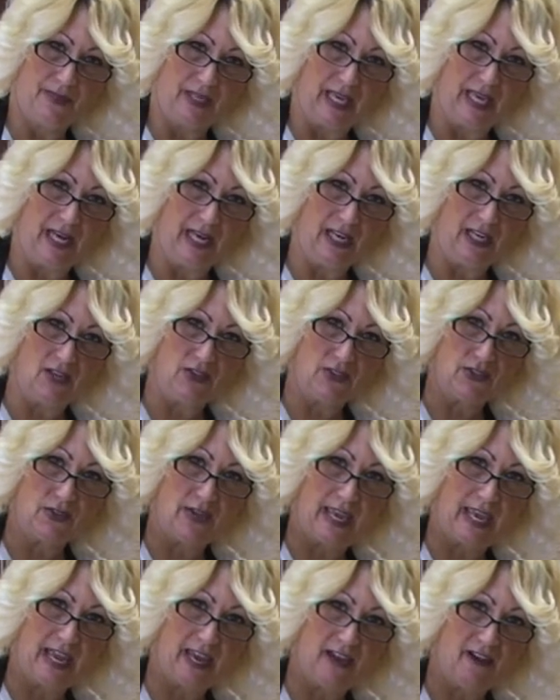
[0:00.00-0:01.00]
and I also
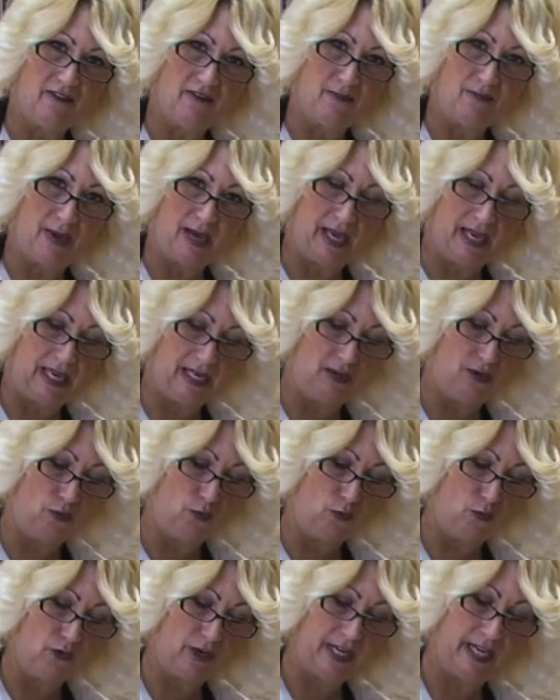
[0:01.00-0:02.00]
have my
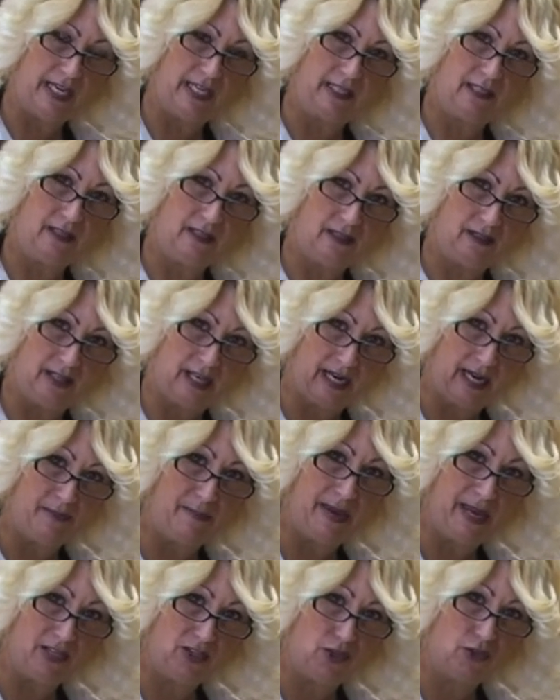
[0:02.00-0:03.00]
ring that I
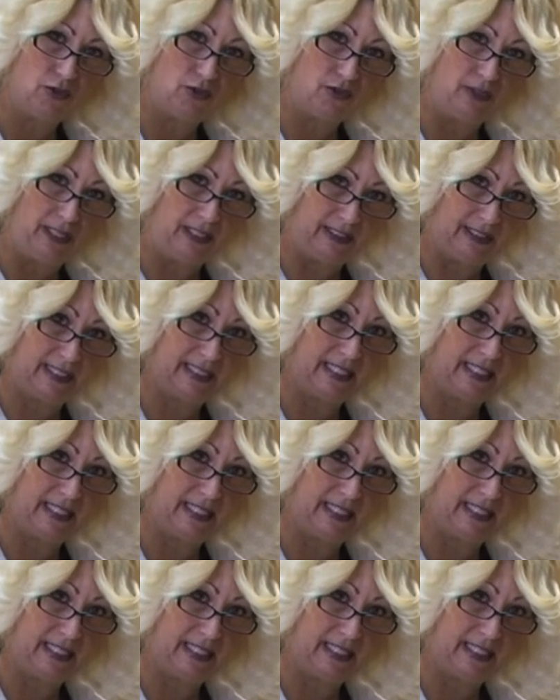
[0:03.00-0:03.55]
made sure it's